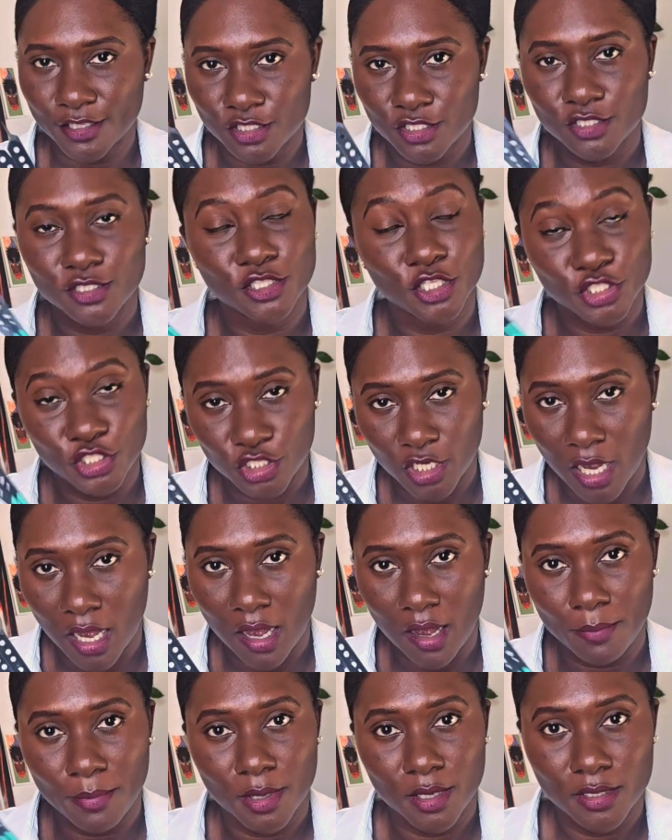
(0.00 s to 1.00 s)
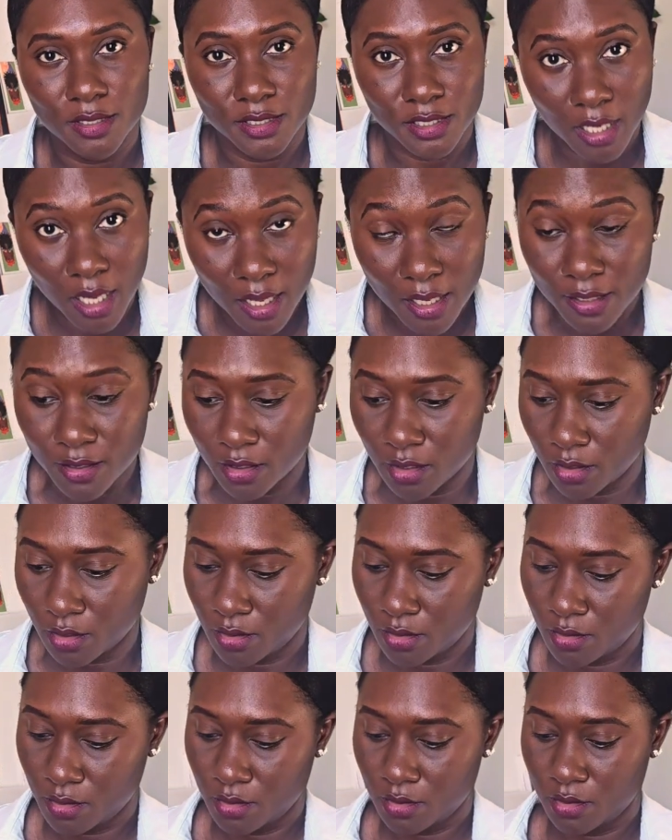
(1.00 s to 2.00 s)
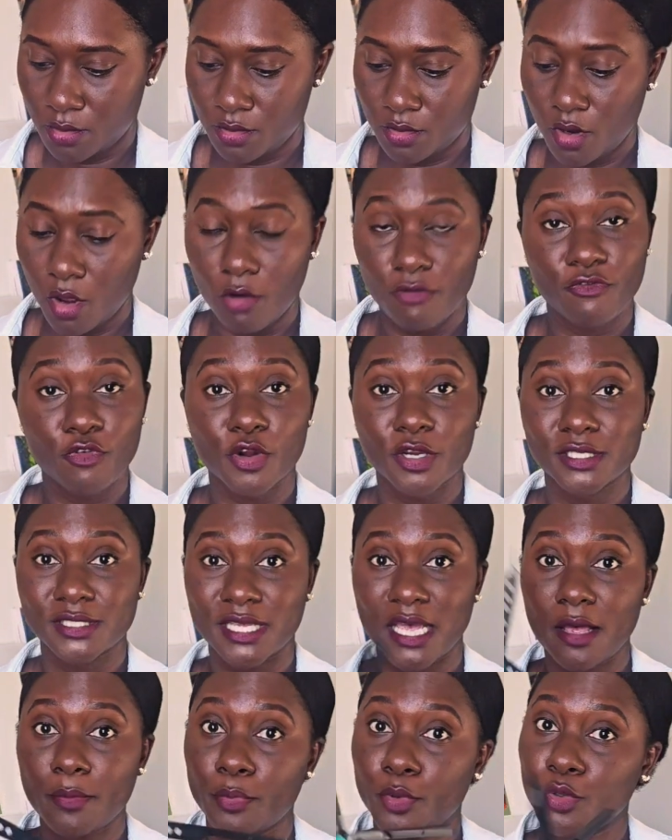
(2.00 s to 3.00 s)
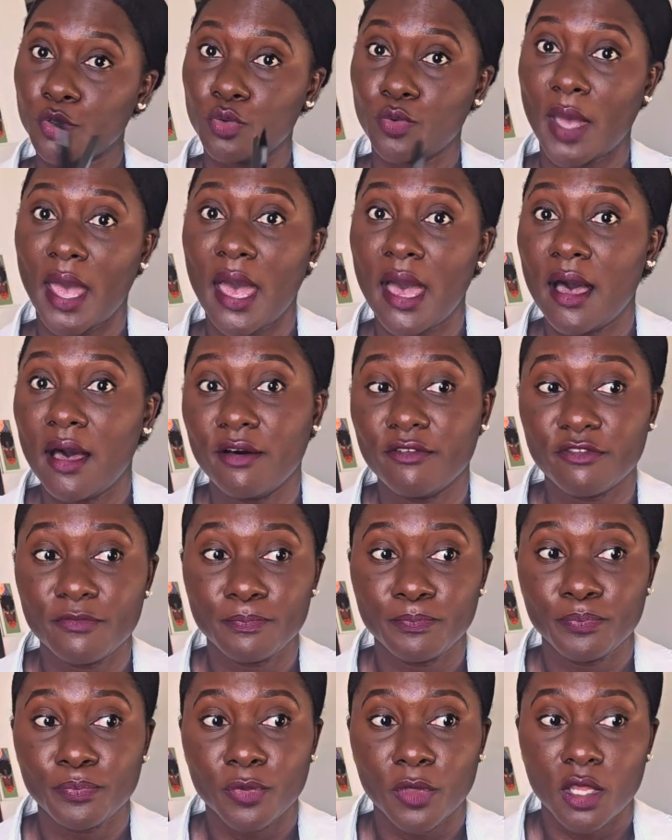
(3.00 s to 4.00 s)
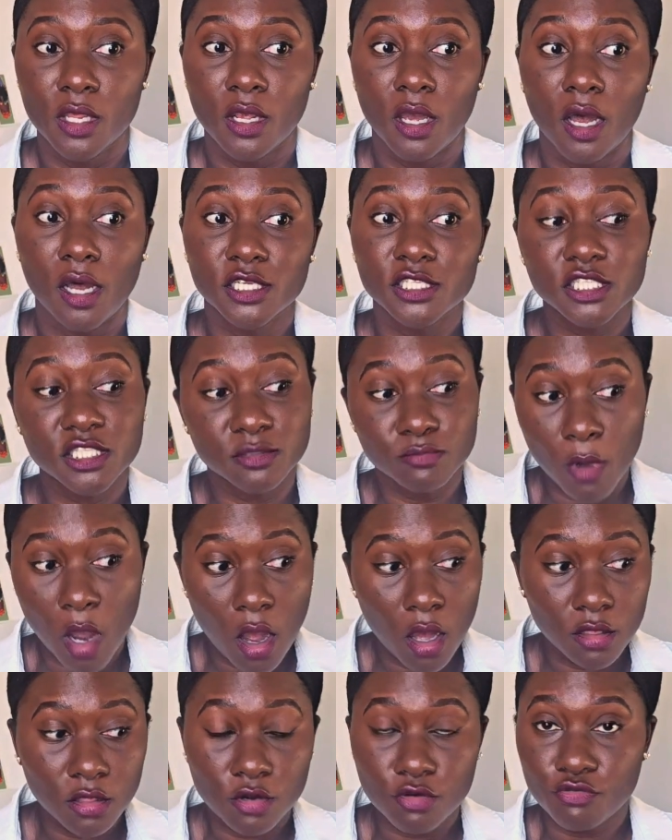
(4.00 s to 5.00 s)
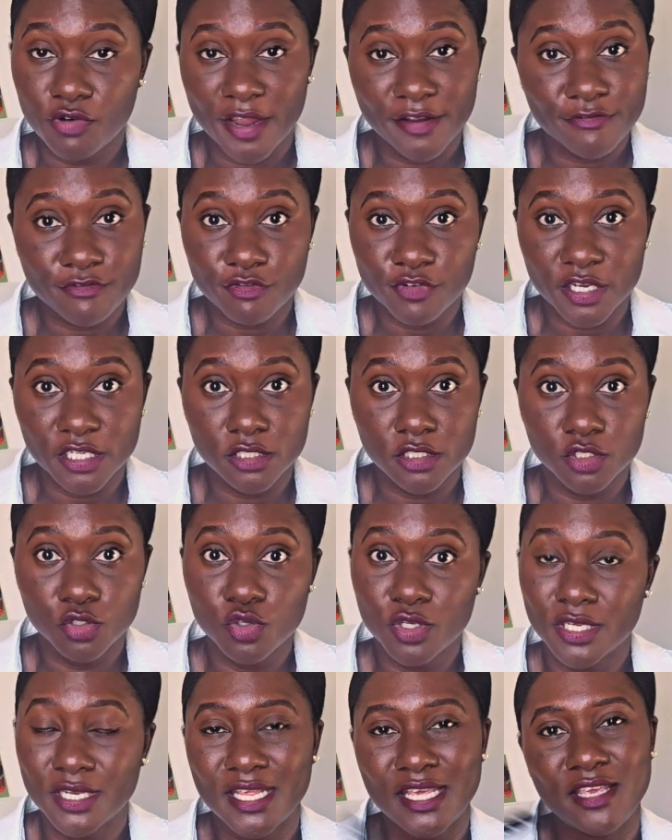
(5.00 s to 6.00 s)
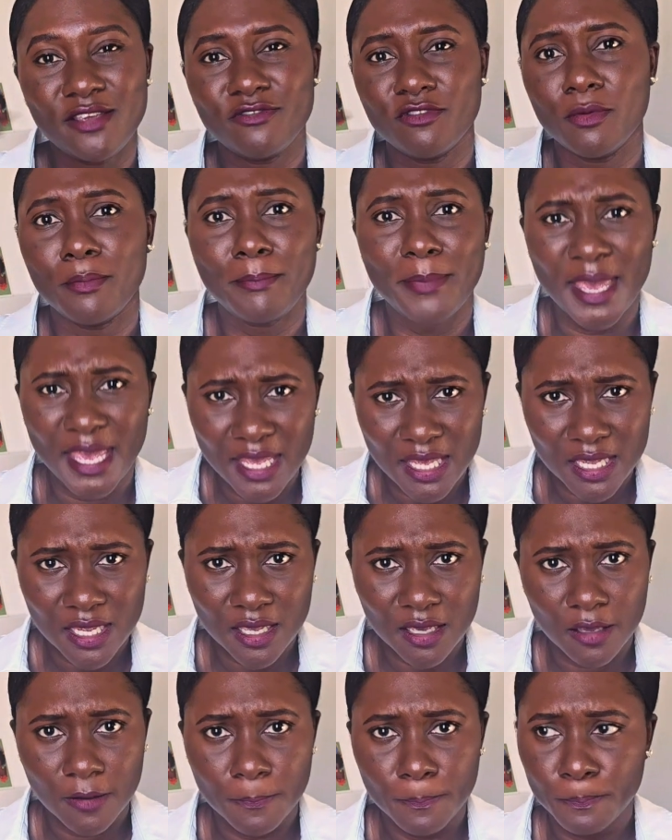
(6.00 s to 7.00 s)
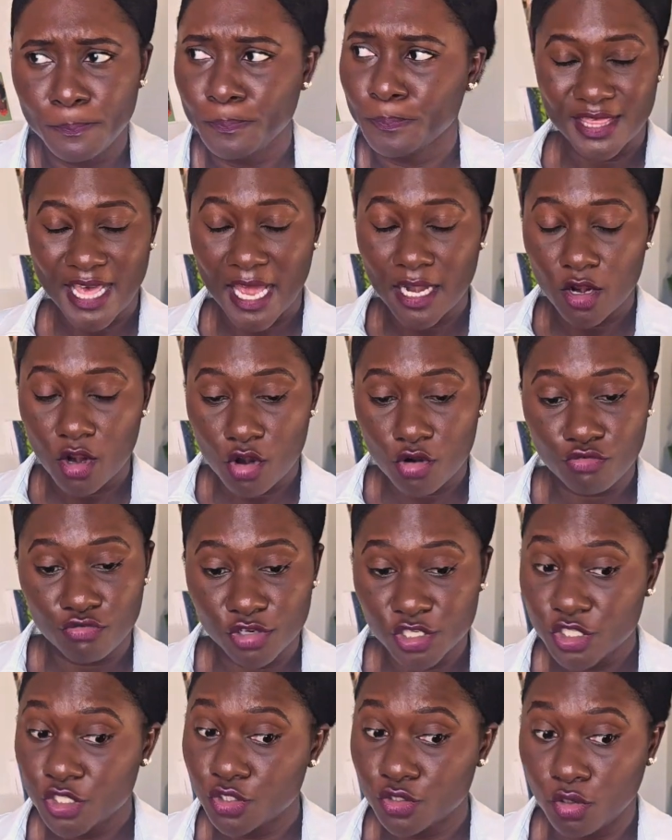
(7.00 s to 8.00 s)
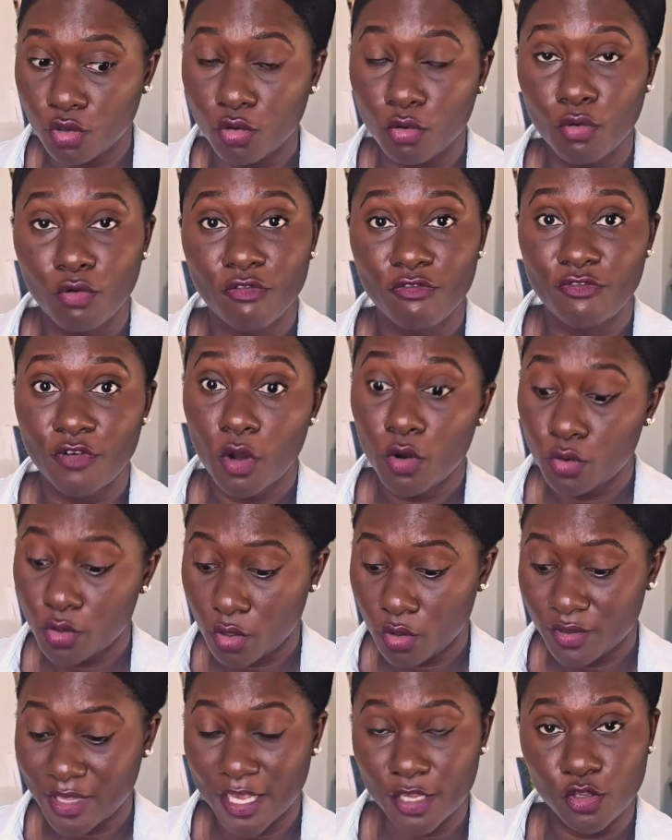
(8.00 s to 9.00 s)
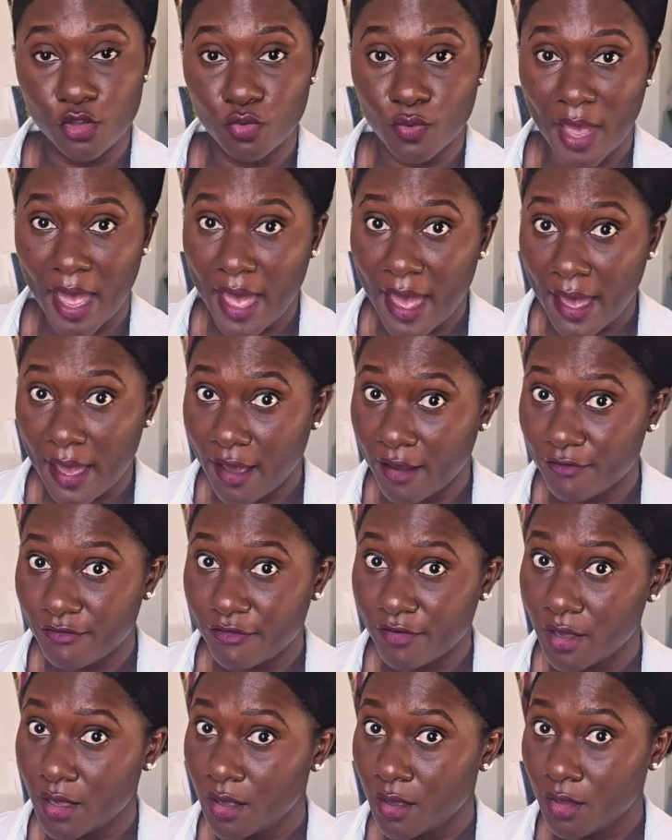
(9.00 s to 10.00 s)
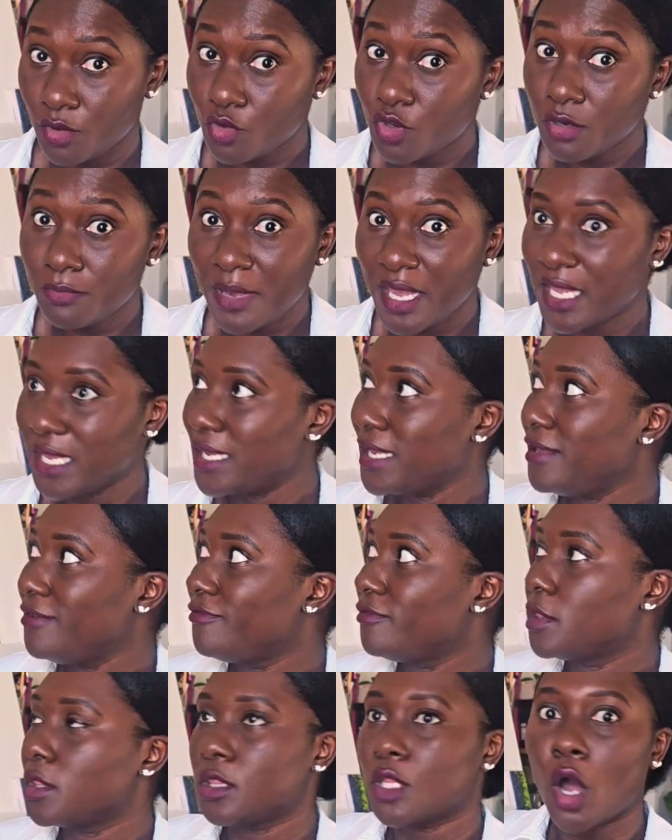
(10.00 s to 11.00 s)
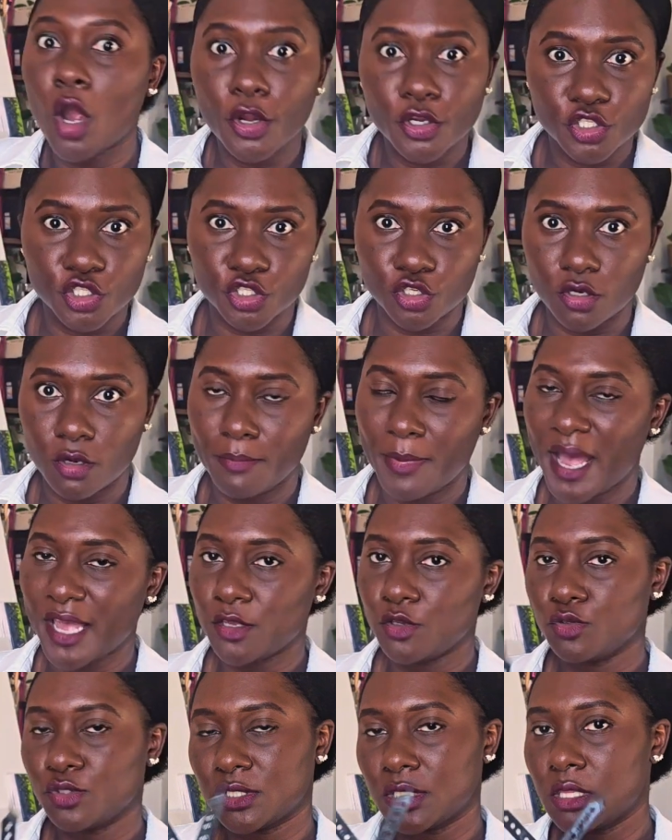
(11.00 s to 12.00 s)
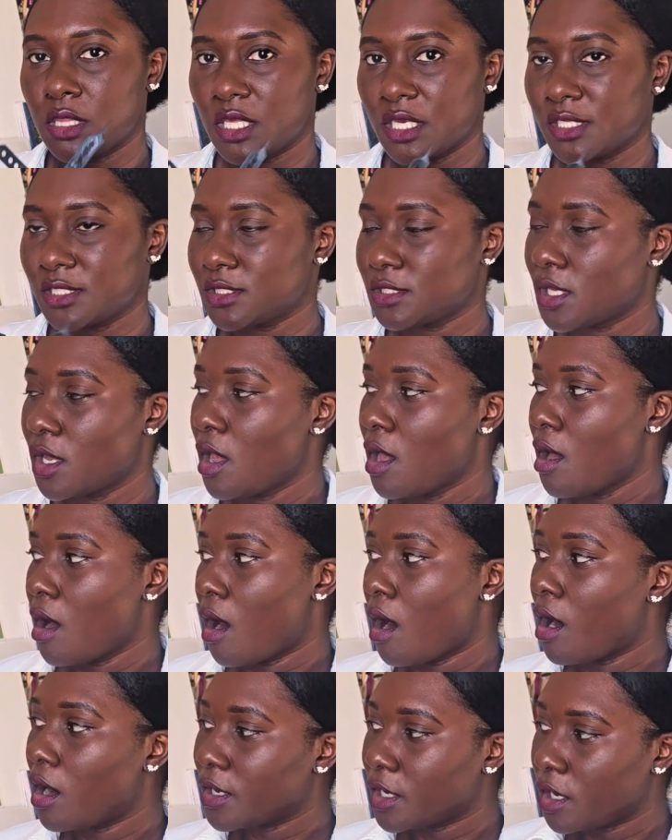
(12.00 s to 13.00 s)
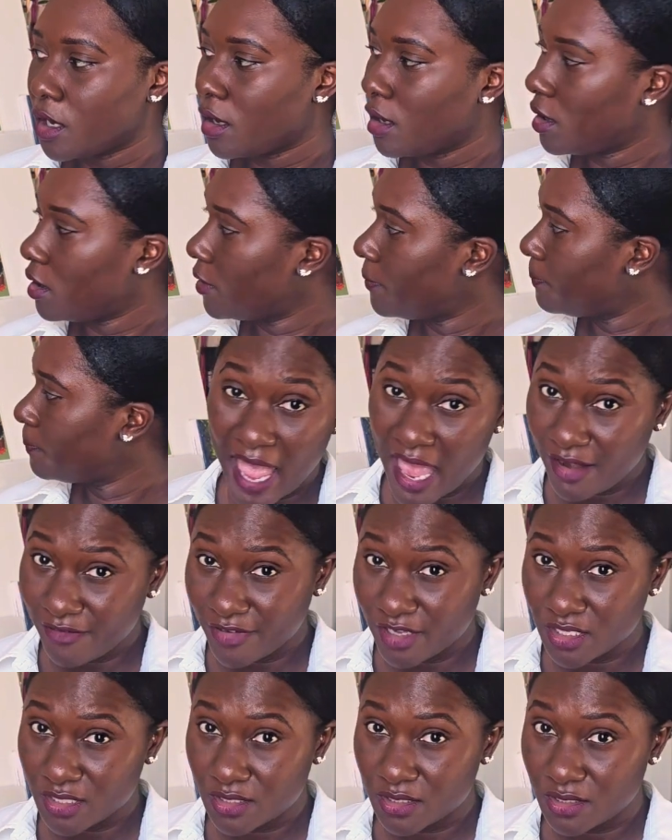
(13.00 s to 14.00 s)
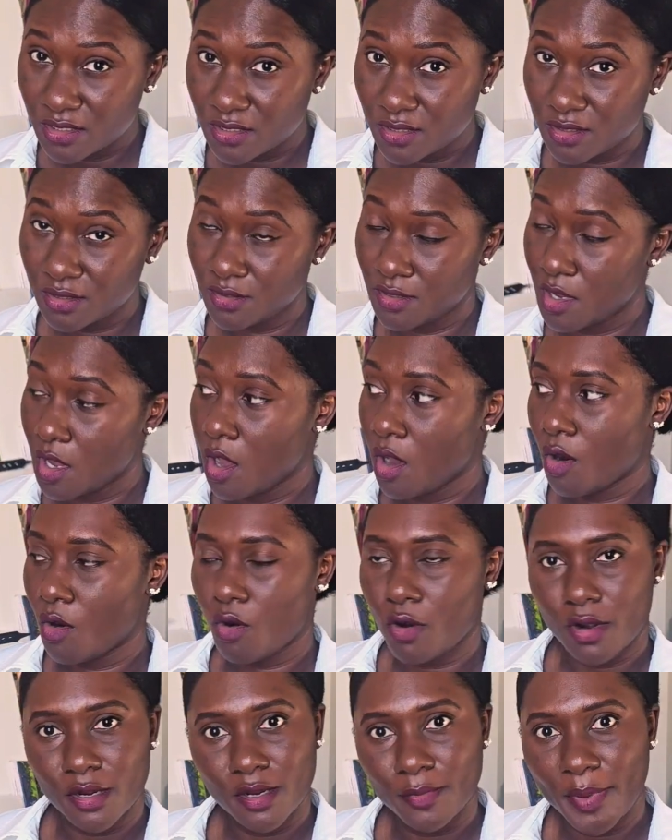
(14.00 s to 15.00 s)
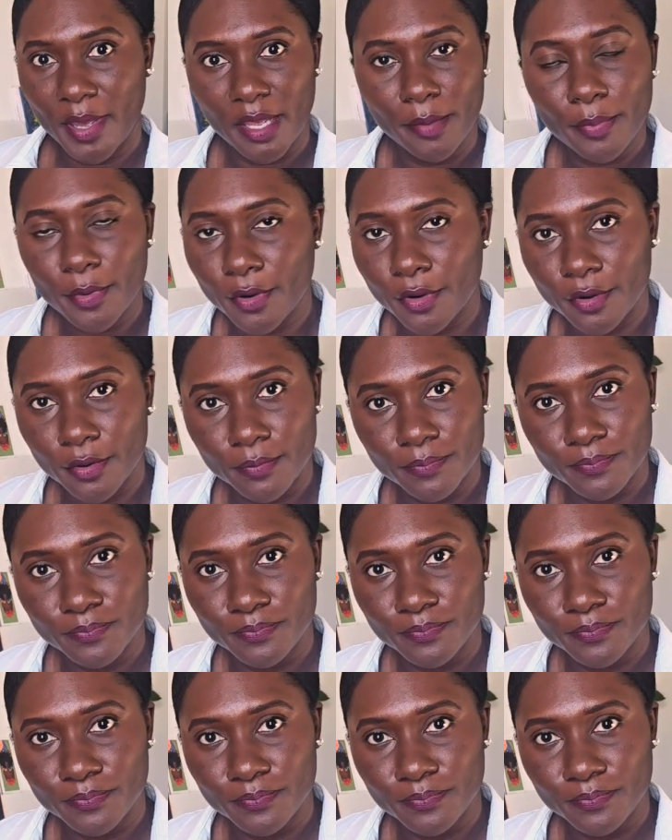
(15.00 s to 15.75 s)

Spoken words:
gets the job done. For example, you have a smaller reference. You can even make that original photo that you have, you can make it even larger by using this on a canvas or on a paper.